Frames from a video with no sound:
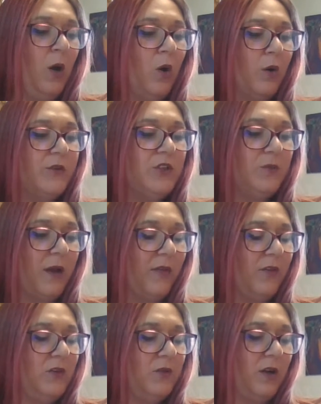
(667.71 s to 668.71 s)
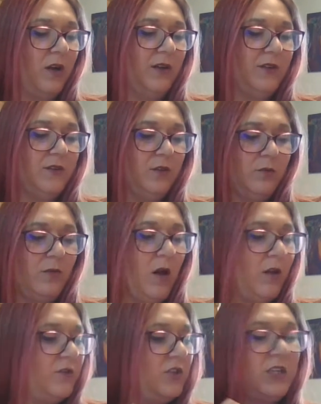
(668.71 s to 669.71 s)
Or would you rather do it on a Zoom
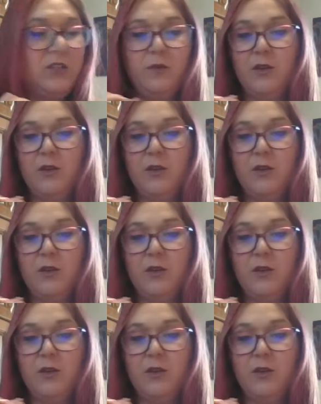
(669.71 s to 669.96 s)
call just